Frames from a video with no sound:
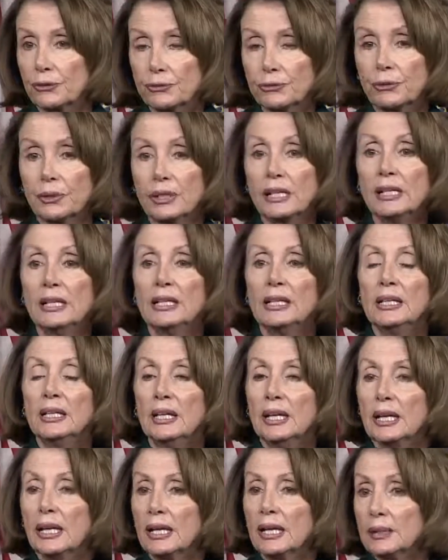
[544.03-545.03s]
free
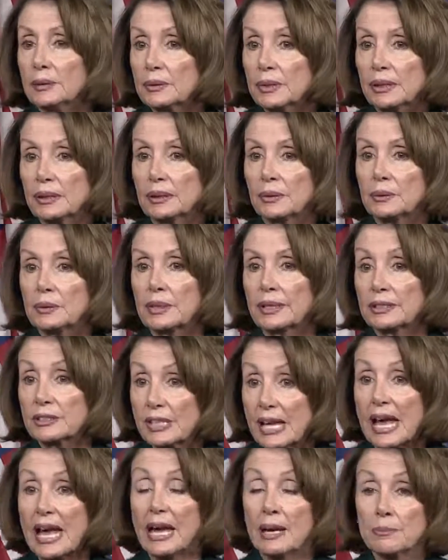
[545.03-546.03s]

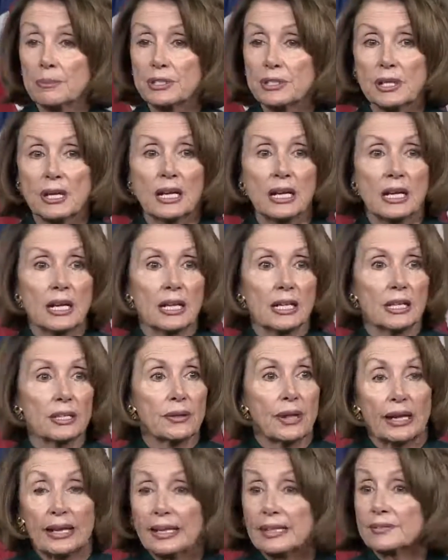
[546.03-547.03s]
exams that
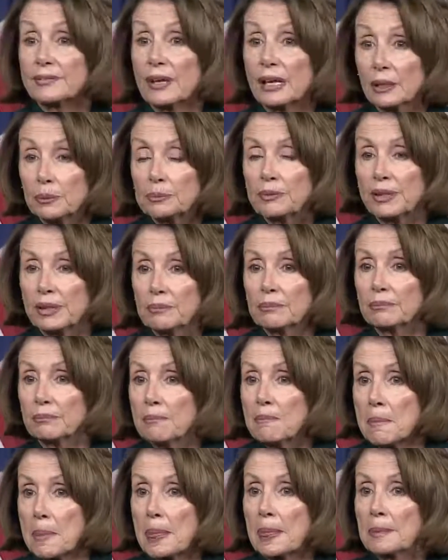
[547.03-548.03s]
have helped them
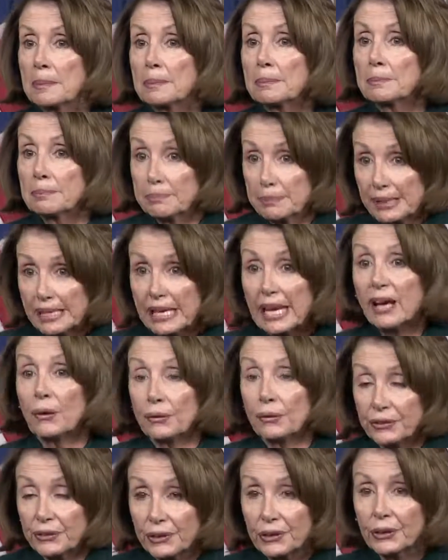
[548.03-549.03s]
be
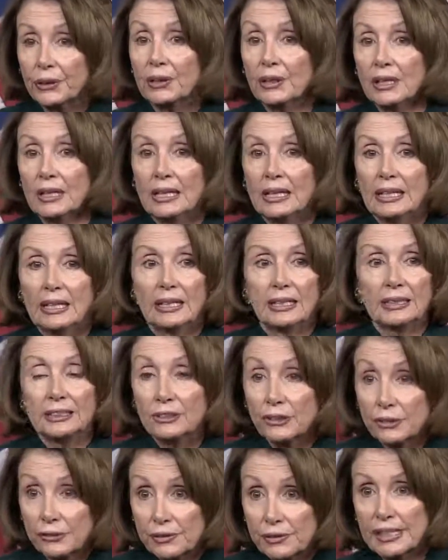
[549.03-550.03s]
healthier,
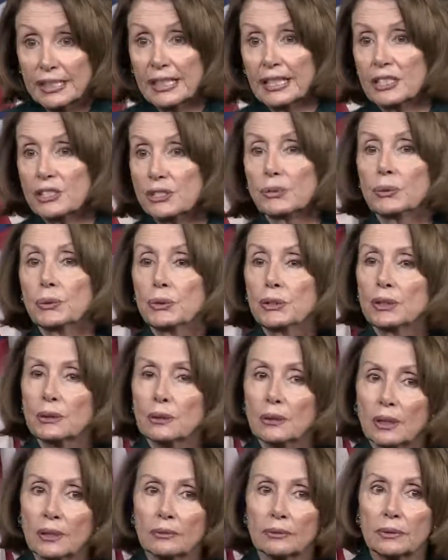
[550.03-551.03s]
intervening sooner,
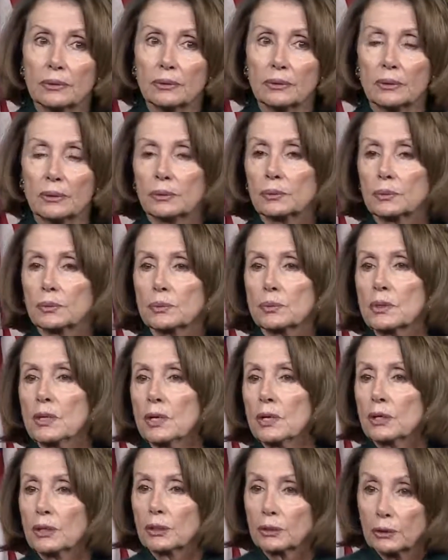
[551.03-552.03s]

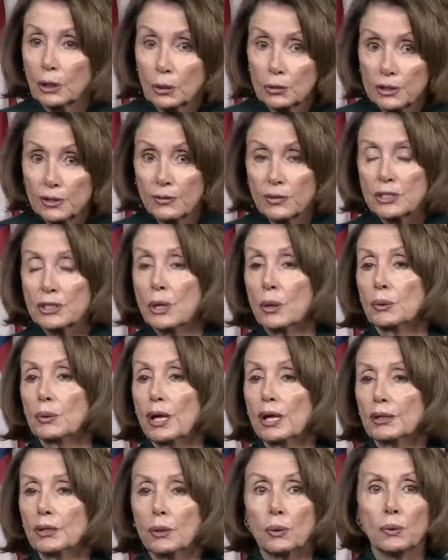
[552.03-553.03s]
closing the
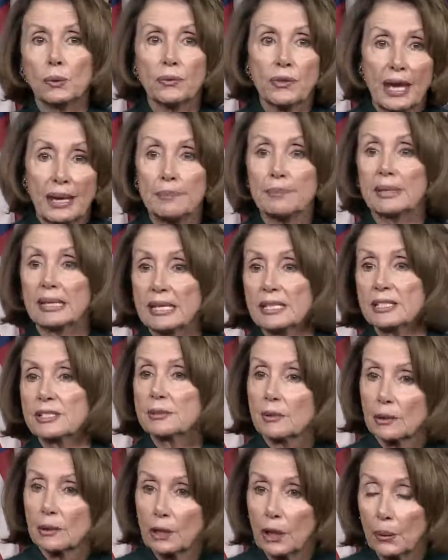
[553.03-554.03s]
donut hole. That means
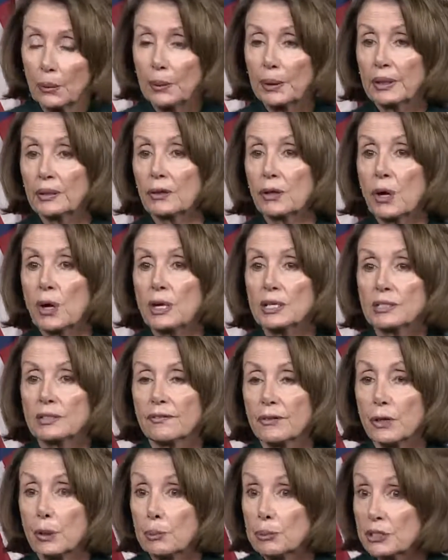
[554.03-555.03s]
lowering the cost of
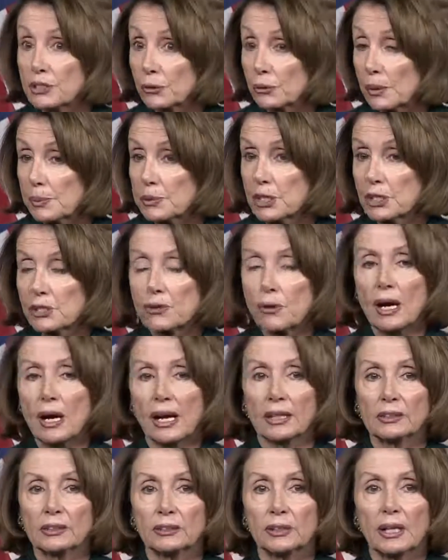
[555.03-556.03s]
their prescription
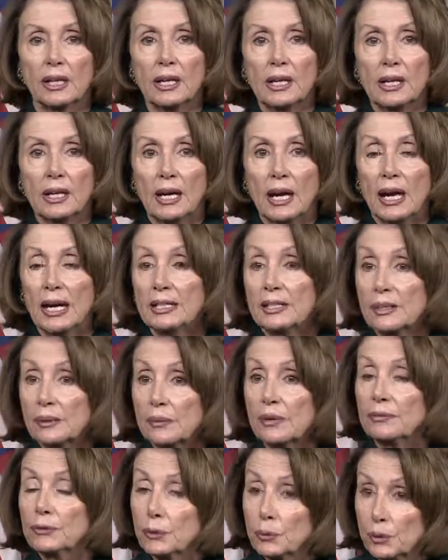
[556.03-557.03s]
drugs. And
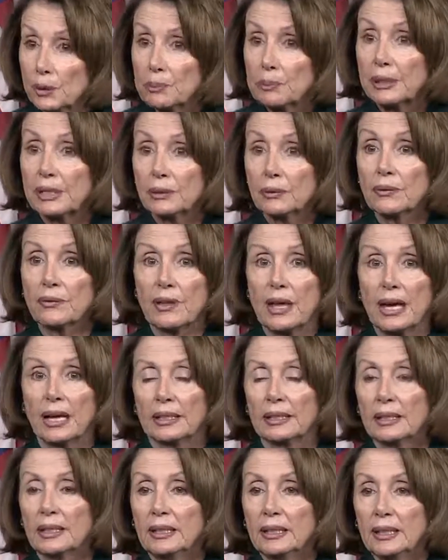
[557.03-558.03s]
if you repeal
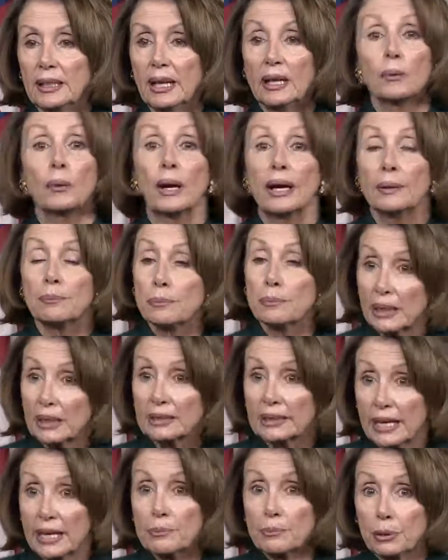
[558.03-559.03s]
that,
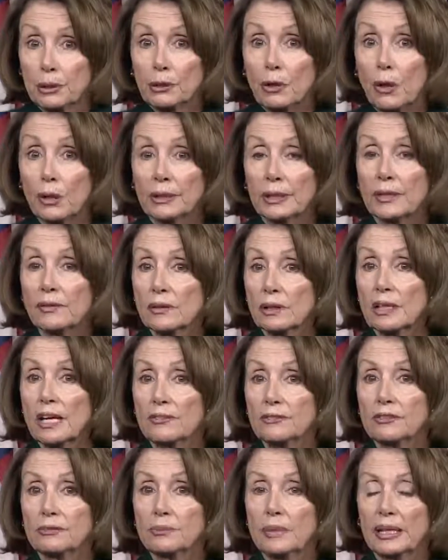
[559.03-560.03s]
again, prolonging the
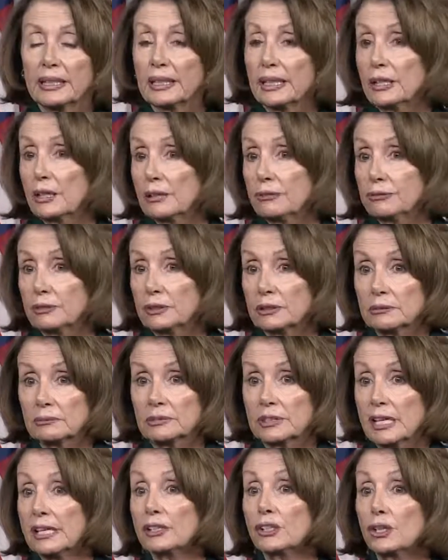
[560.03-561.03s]
life of Medicare for
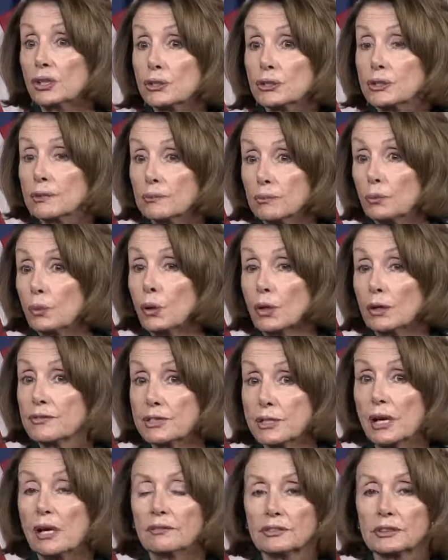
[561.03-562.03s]
10 years of more of
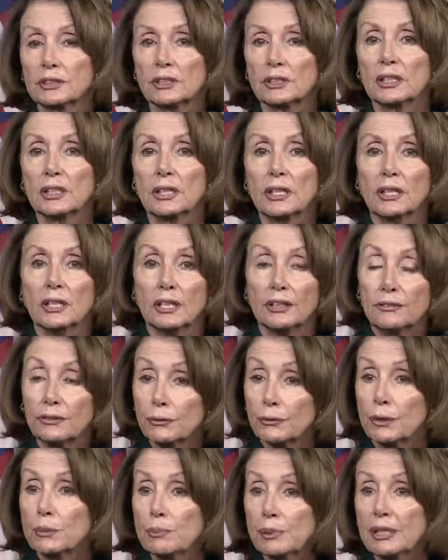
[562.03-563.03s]
solvency. If you
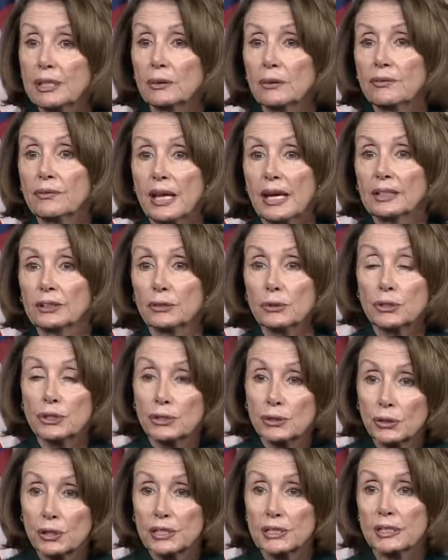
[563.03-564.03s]
repeal that, you
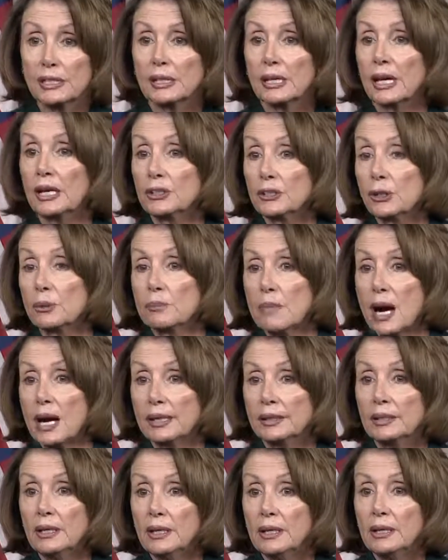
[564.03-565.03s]
seriously
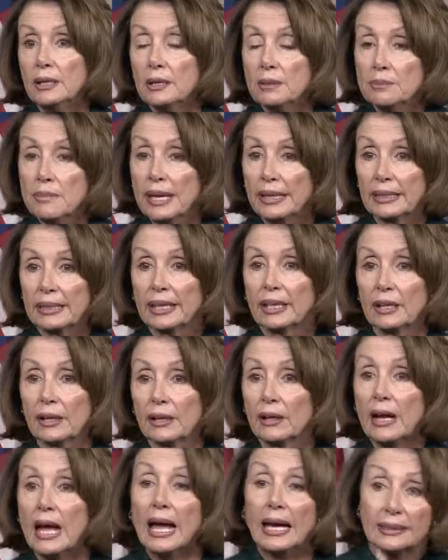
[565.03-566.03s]
undermine Medicare.
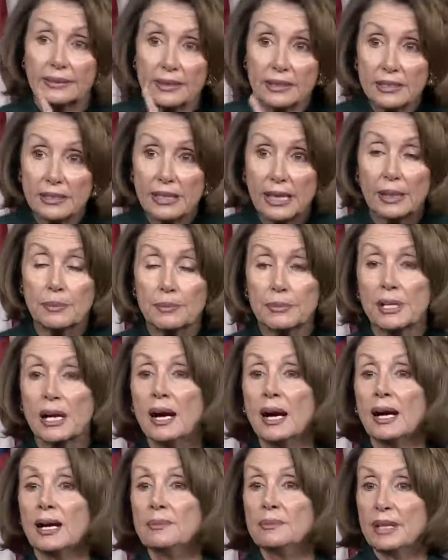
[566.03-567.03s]
At the same
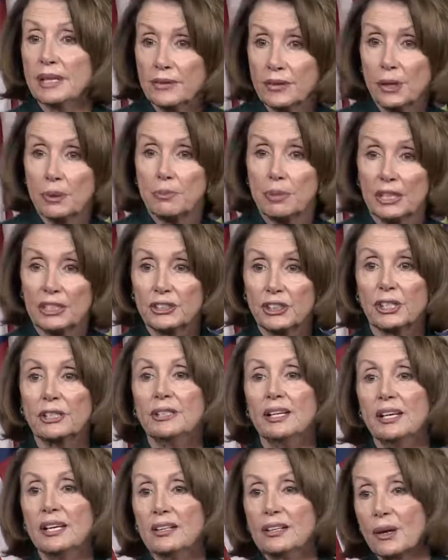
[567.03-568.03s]
time, in their budget,
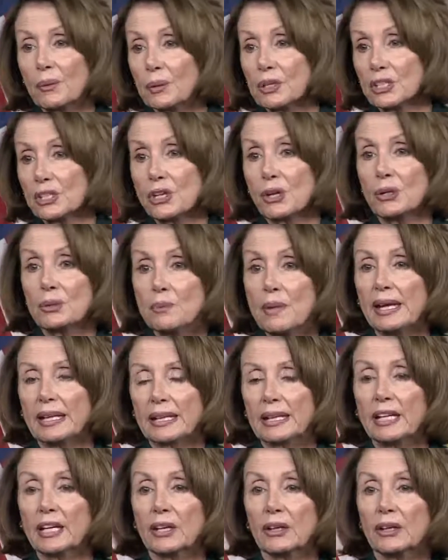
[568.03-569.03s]
they want to turn
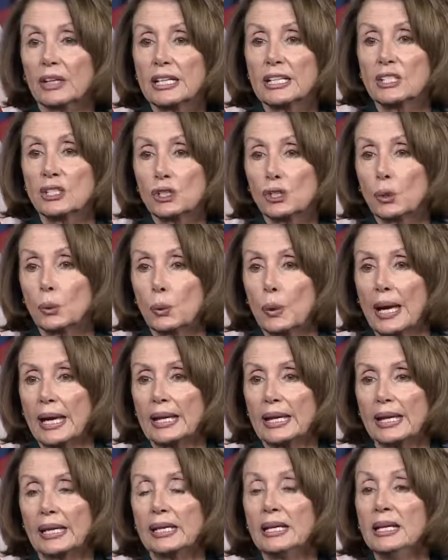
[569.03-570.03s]
Medicare into
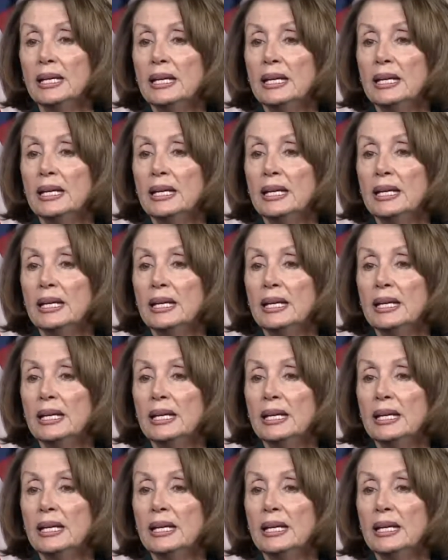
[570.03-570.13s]
a